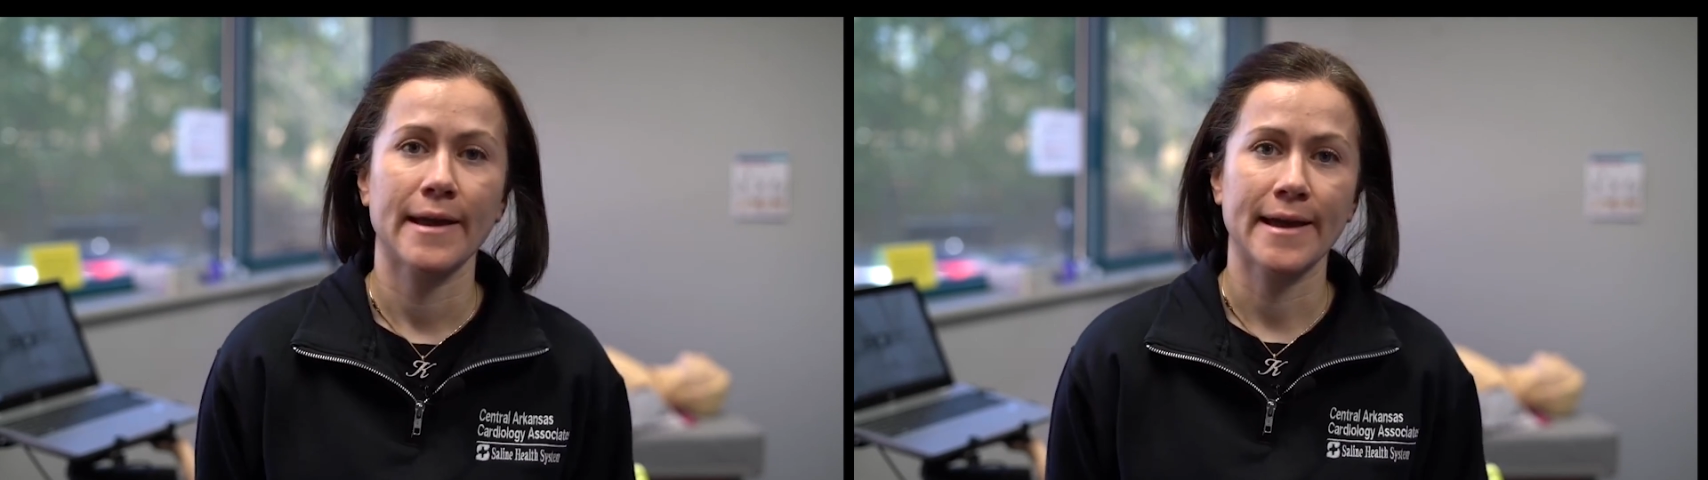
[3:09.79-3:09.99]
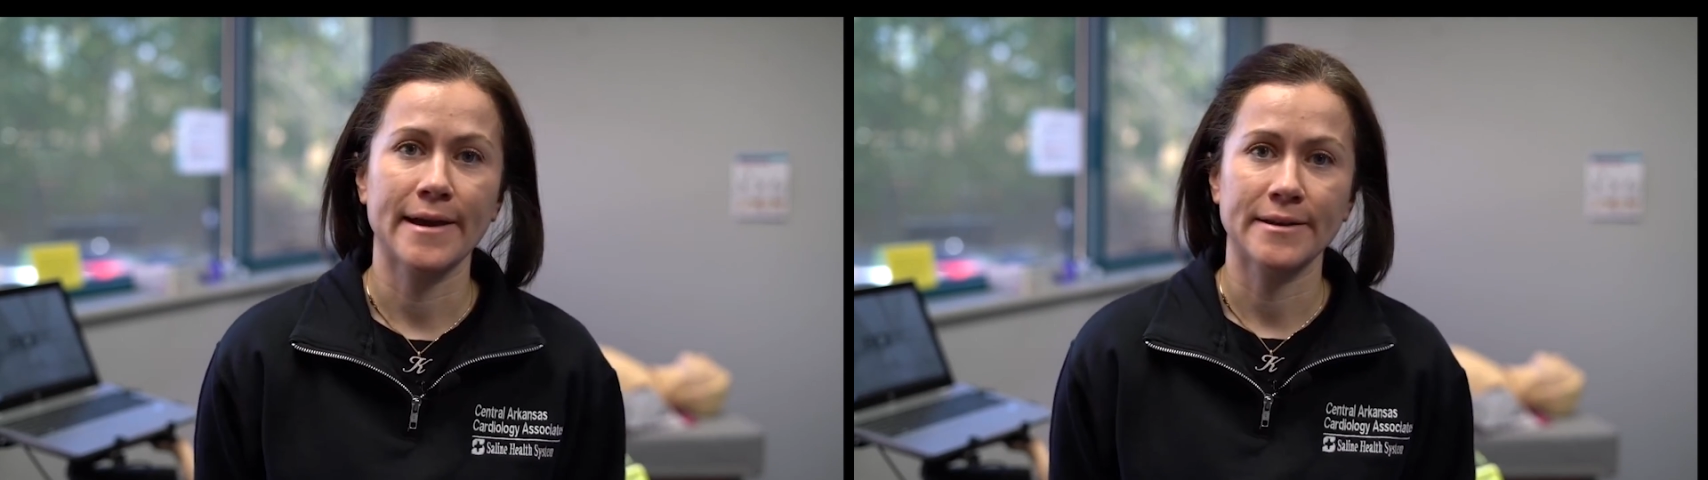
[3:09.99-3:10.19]

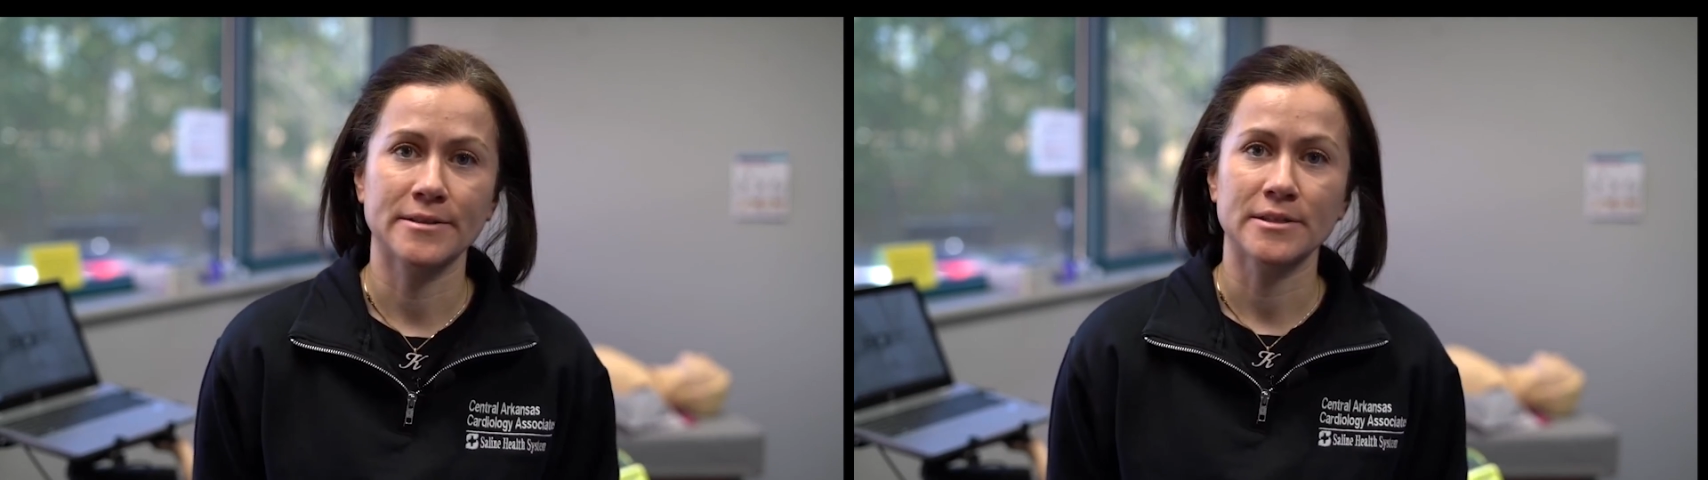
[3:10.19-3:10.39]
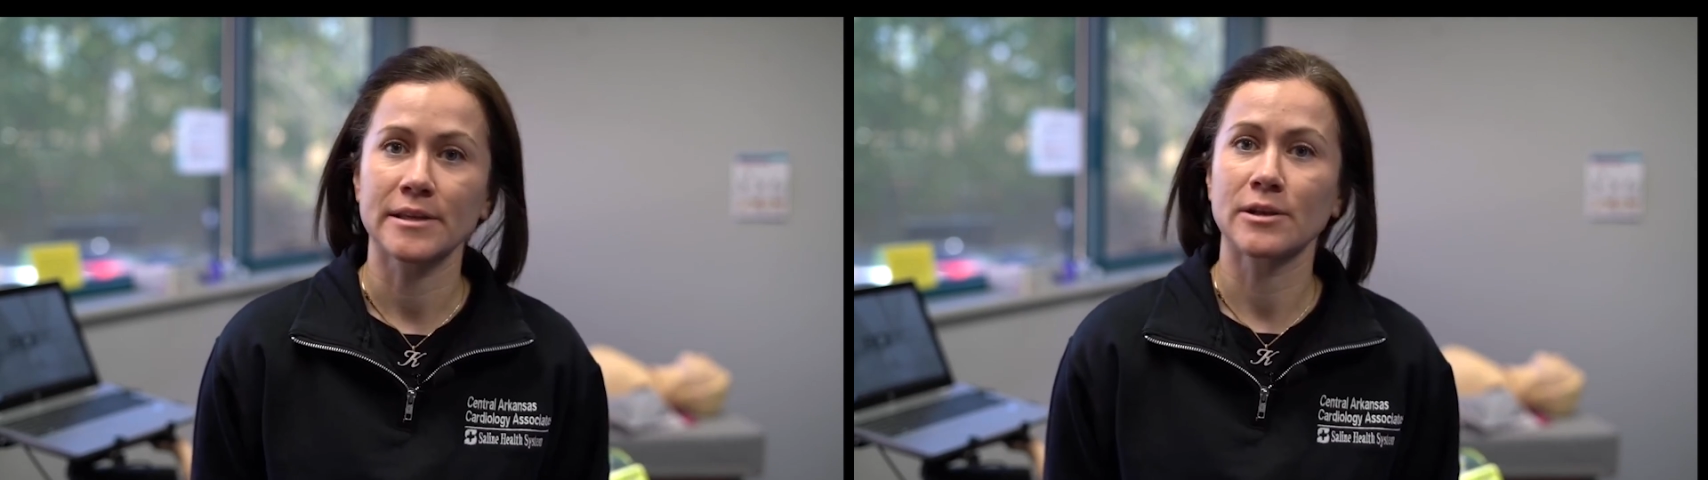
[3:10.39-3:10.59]

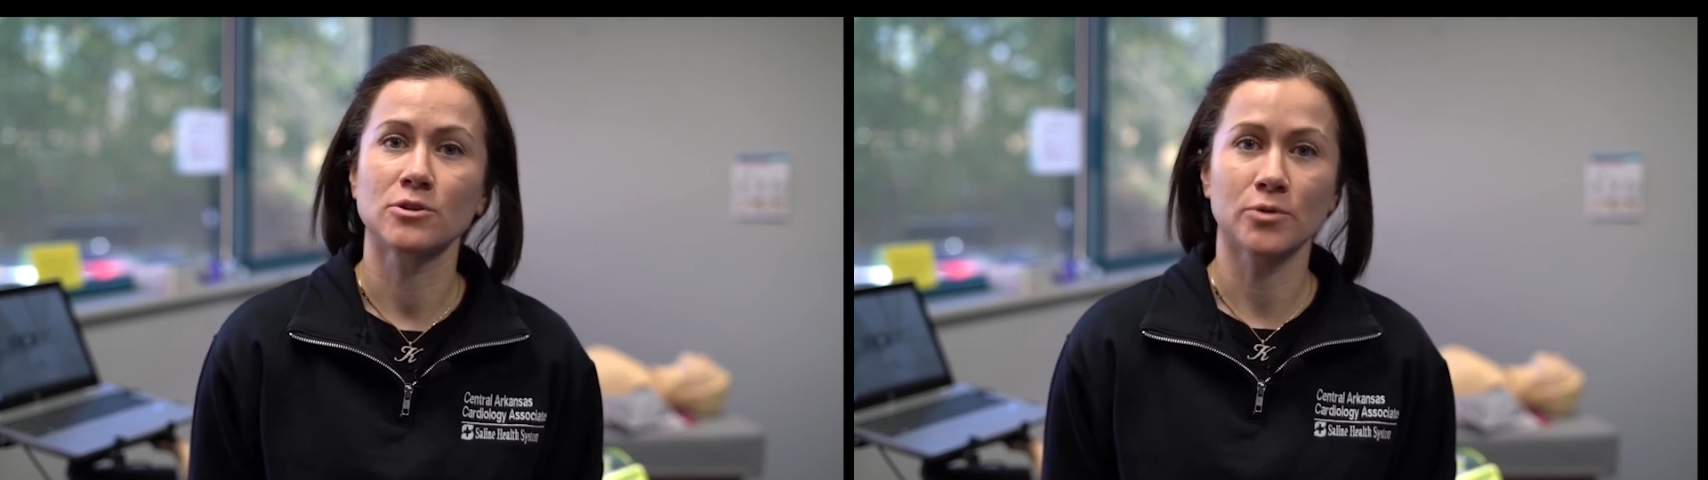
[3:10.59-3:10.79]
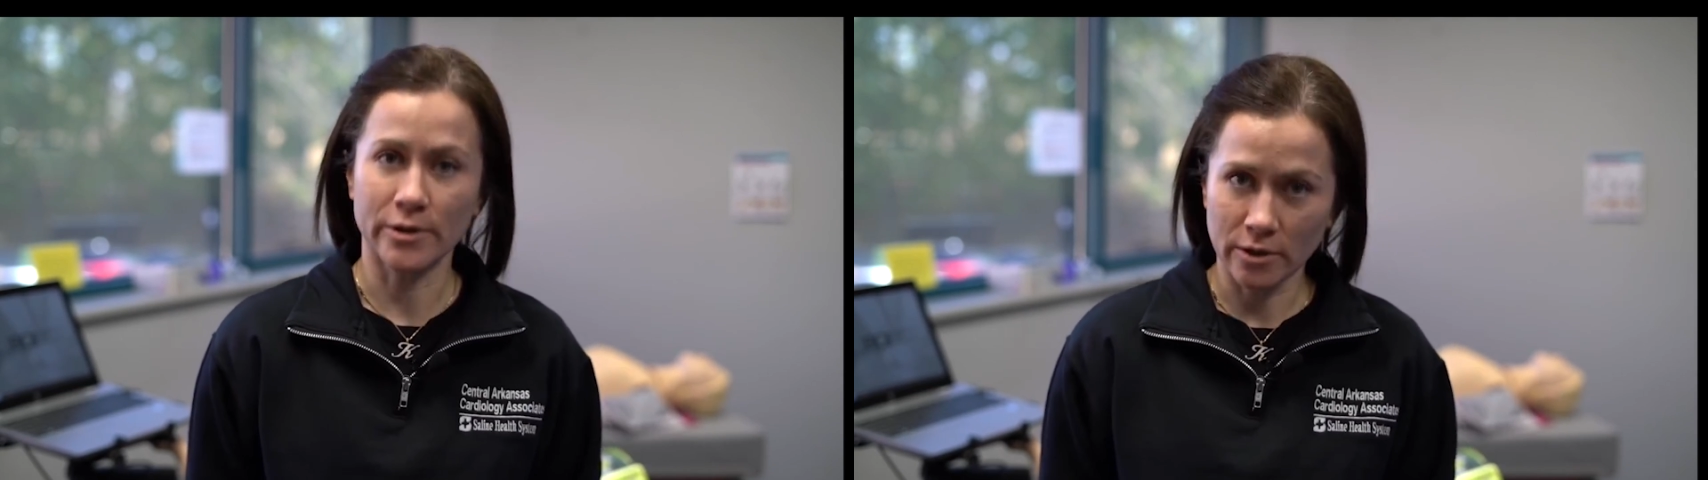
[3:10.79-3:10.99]
and
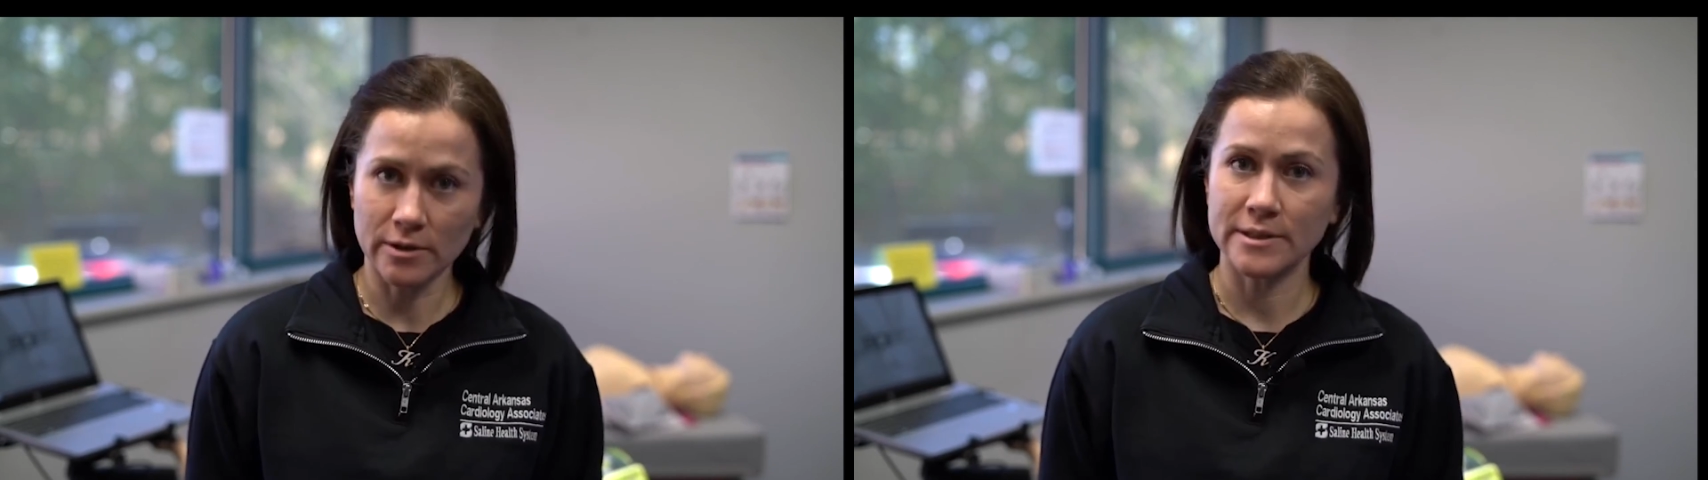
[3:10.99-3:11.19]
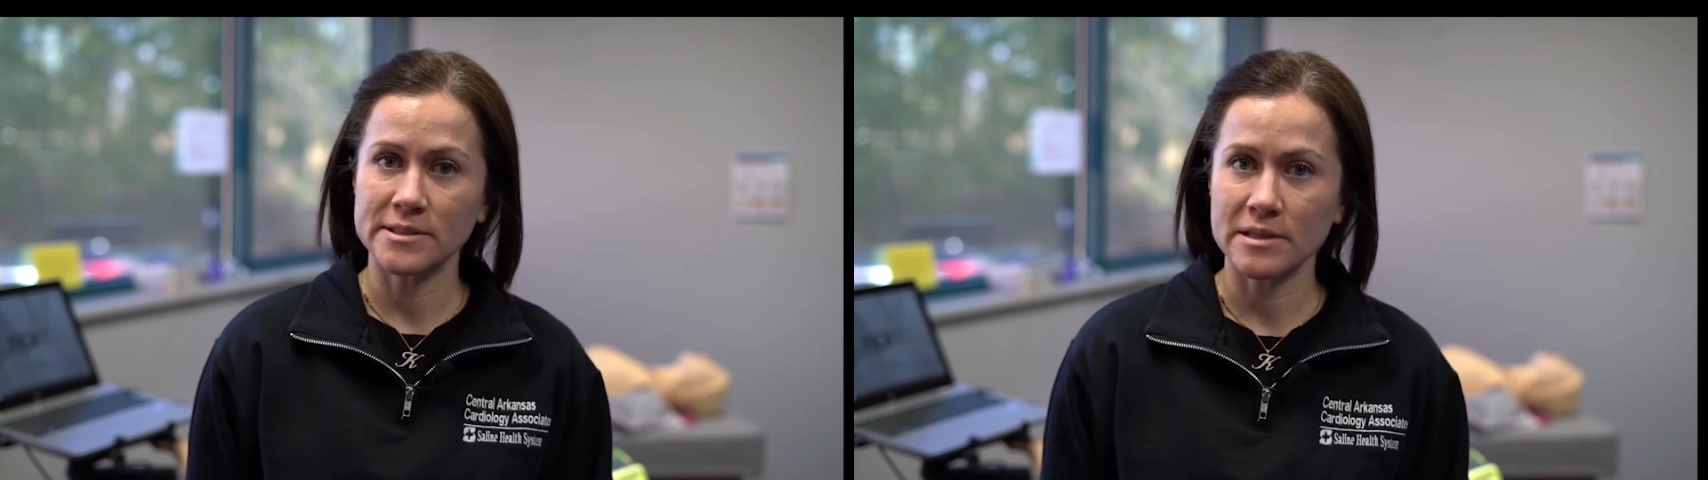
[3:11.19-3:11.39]
doing
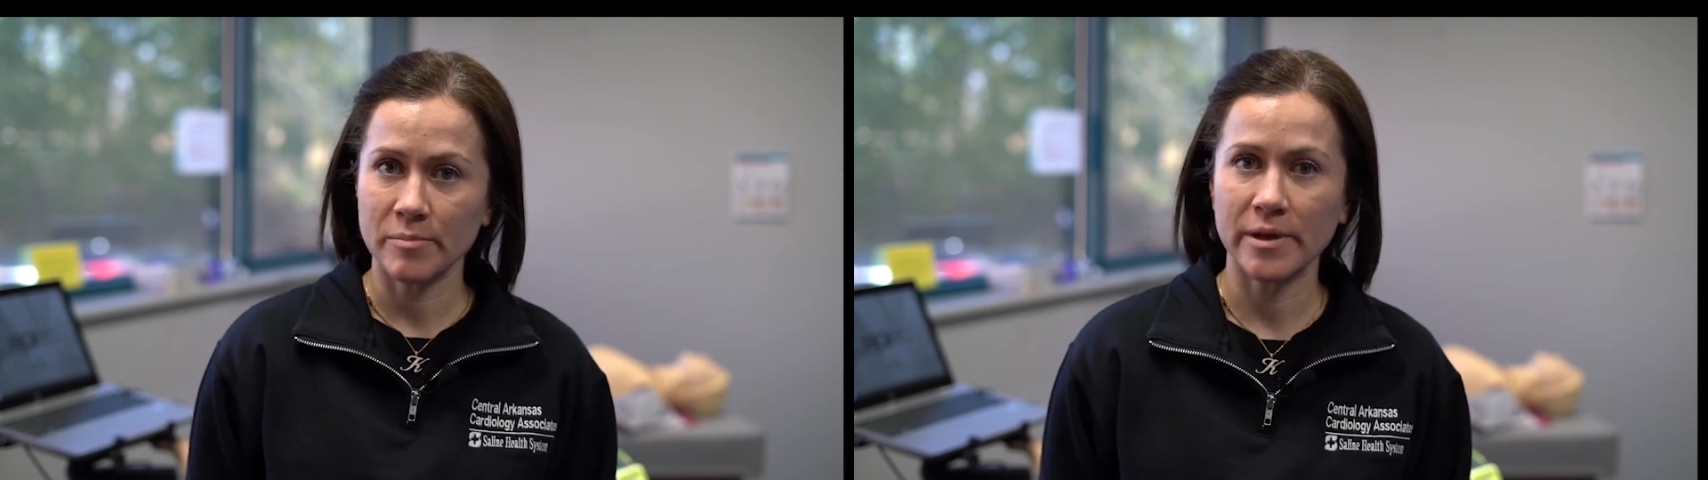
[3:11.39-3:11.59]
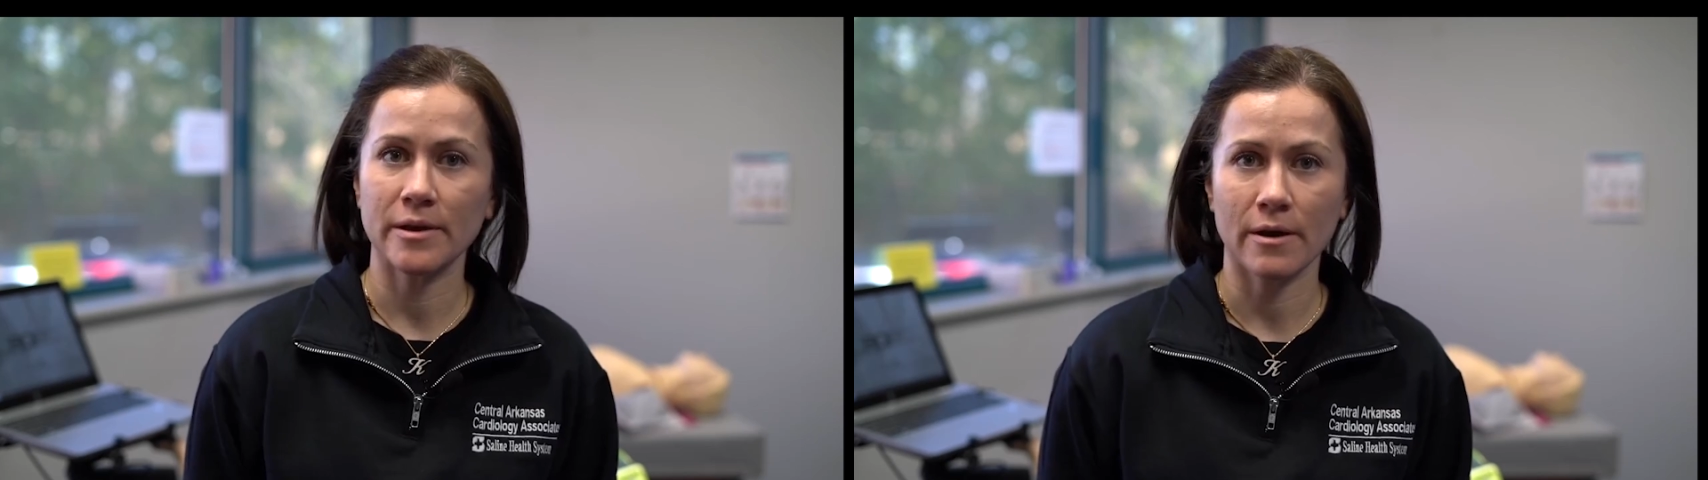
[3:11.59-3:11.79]
early
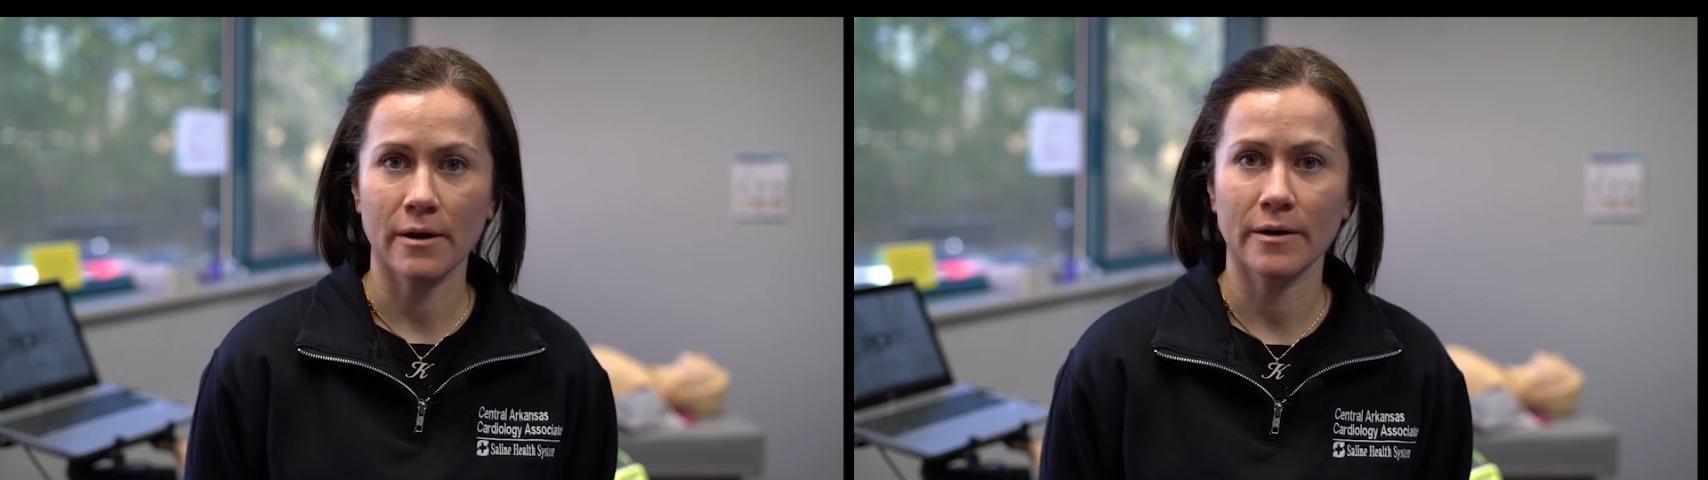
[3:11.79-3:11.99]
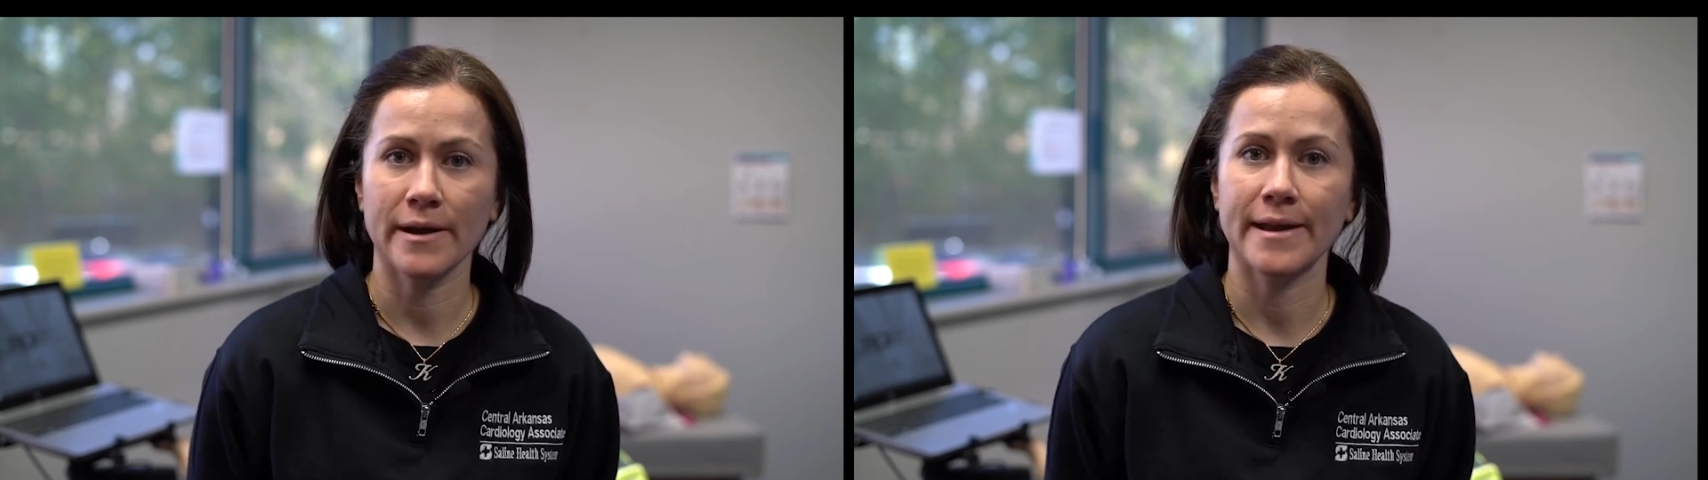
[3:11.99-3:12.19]
CPR